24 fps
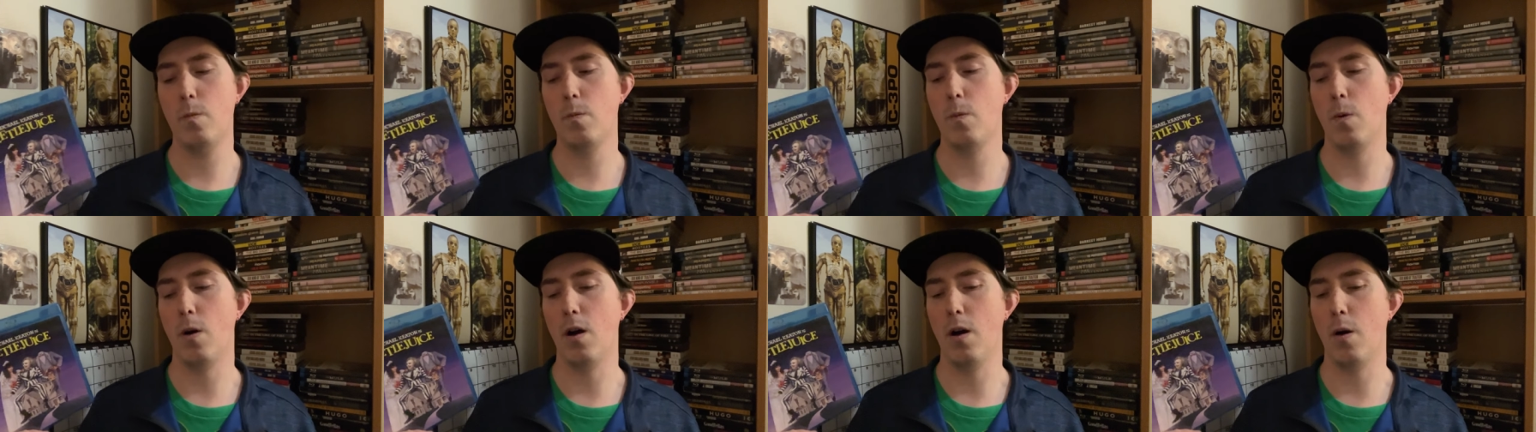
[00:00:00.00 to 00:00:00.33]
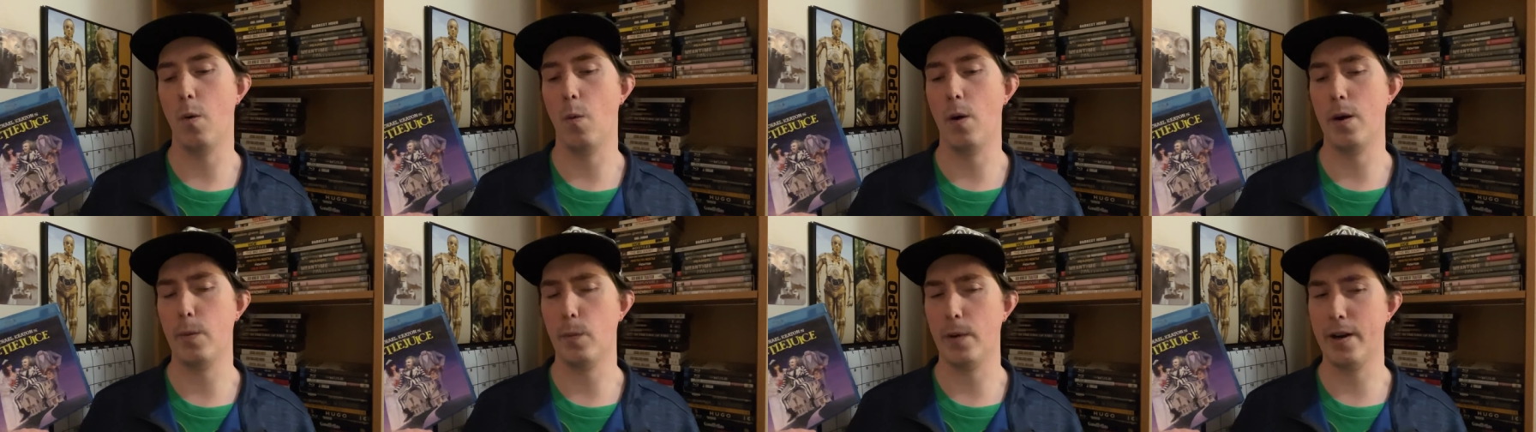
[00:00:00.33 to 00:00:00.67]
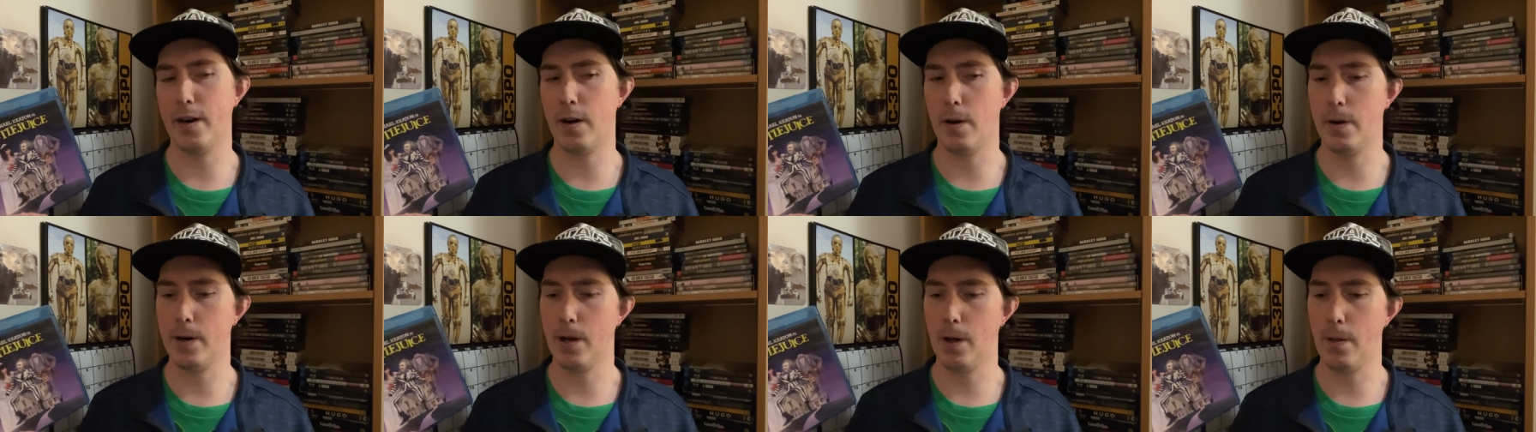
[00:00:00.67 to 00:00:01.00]
uh, one way
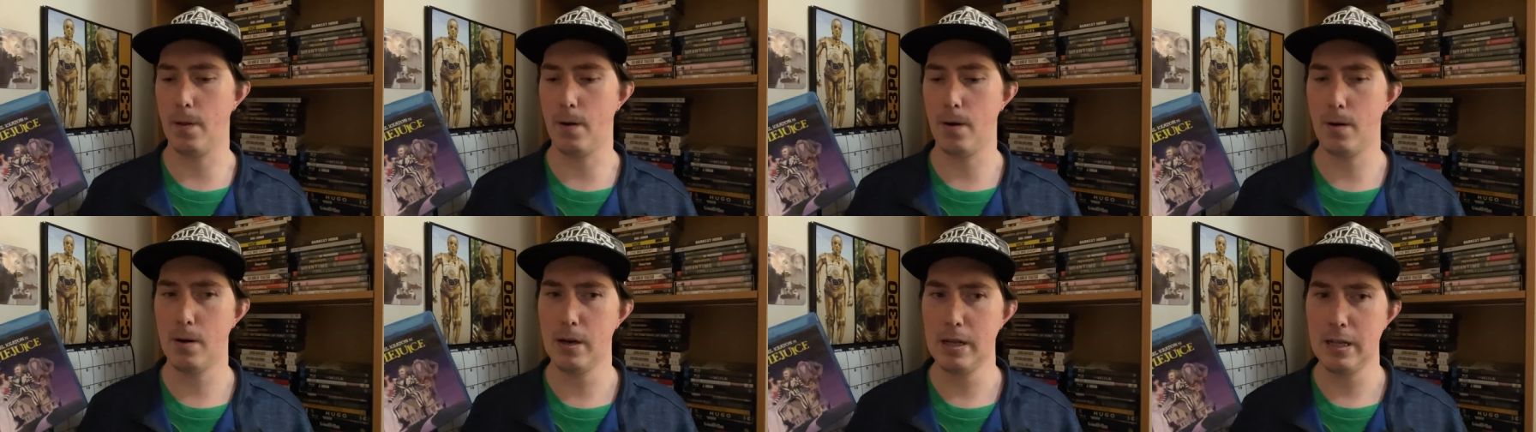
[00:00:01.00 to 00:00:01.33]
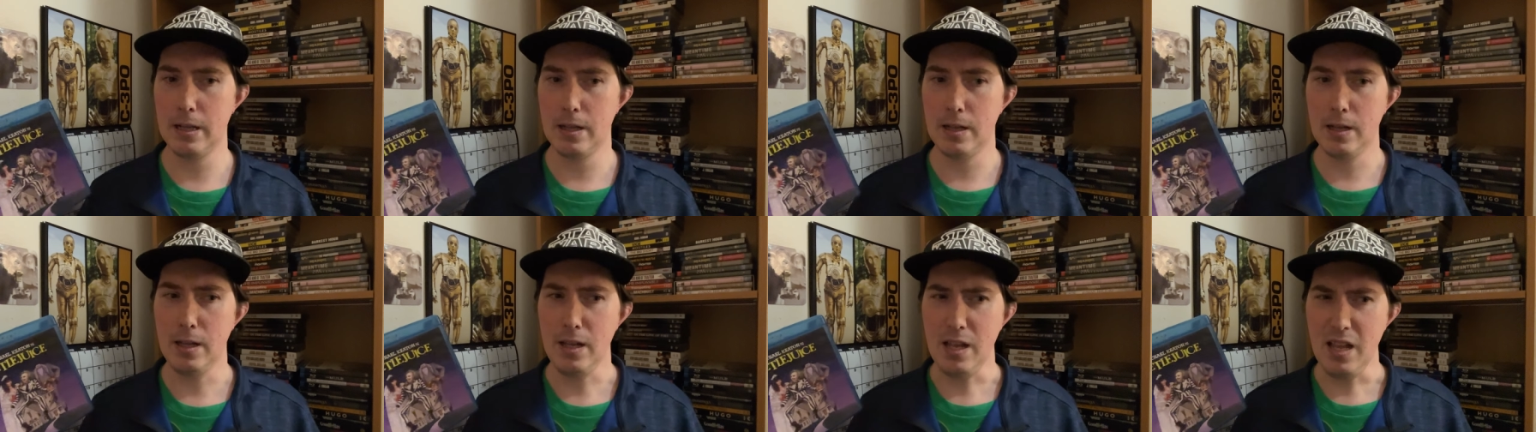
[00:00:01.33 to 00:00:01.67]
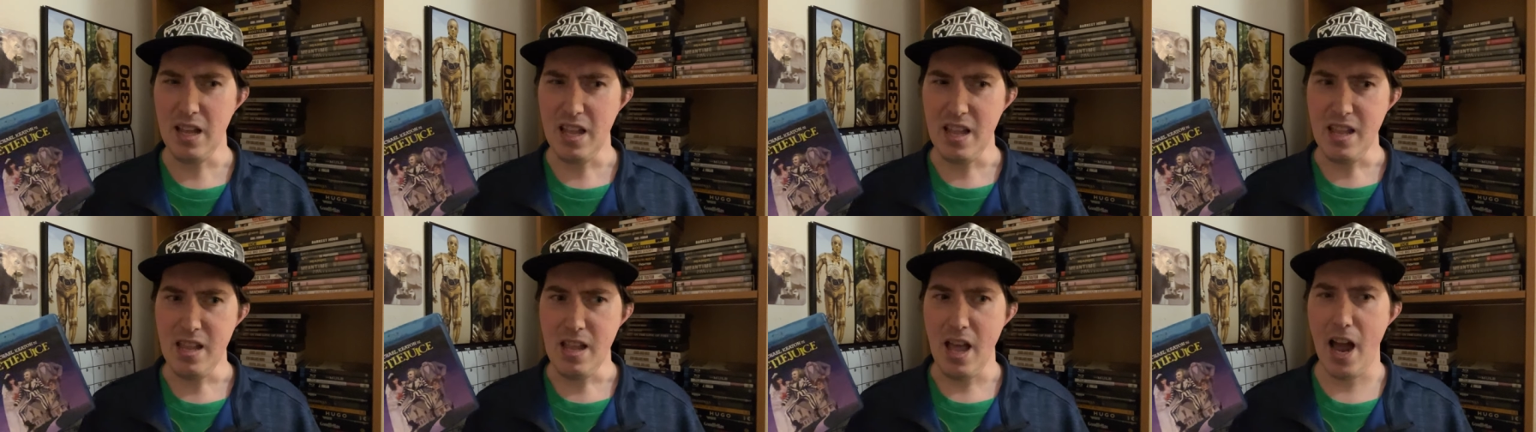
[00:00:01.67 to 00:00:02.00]
or another.
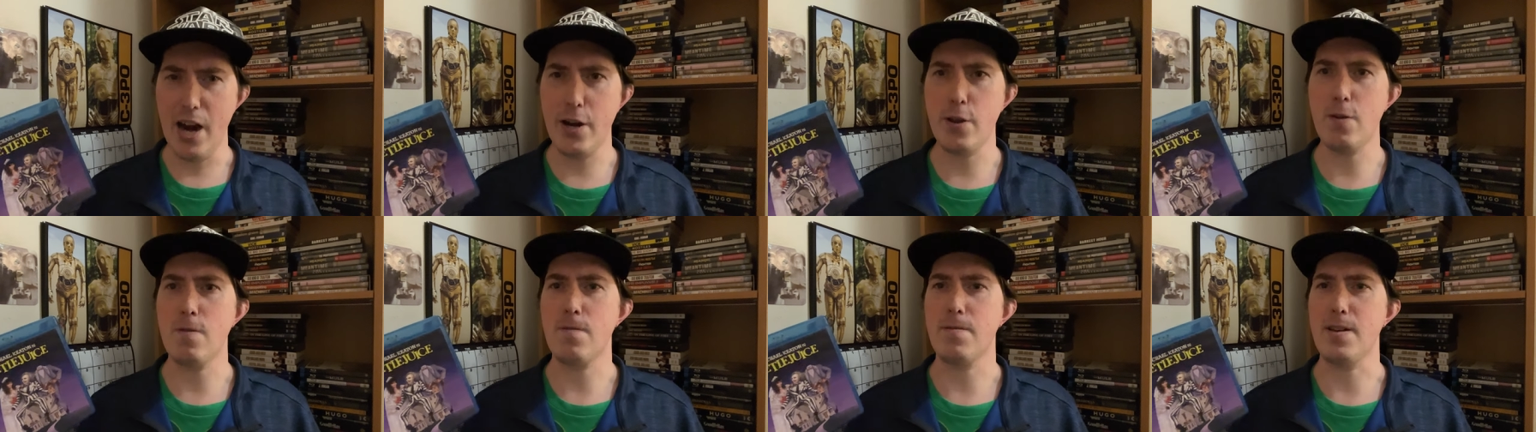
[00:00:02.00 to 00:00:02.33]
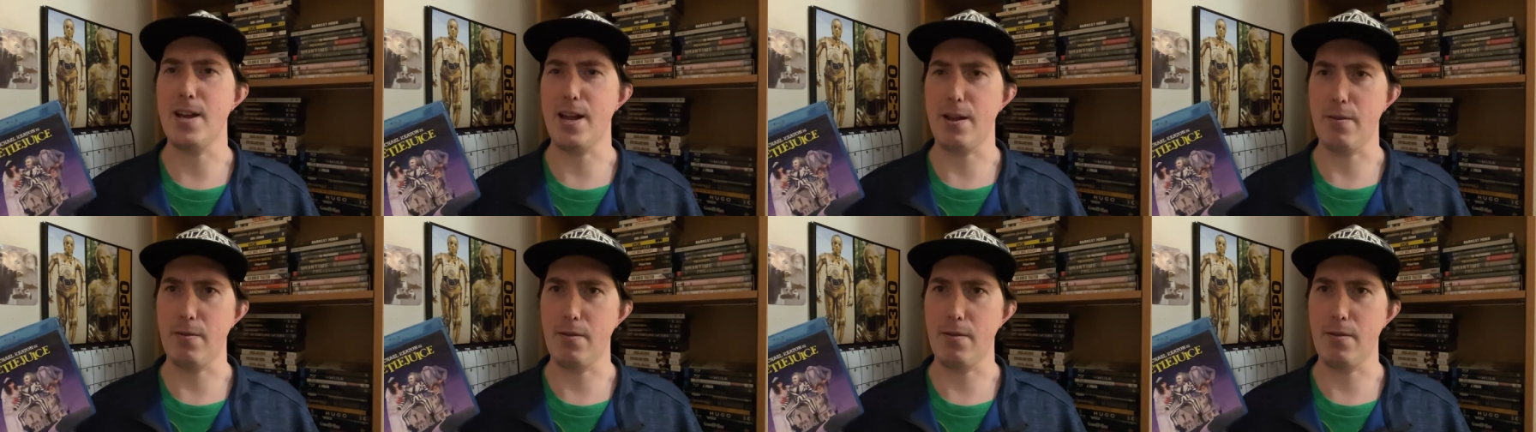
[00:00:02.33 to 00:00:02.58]
I do think,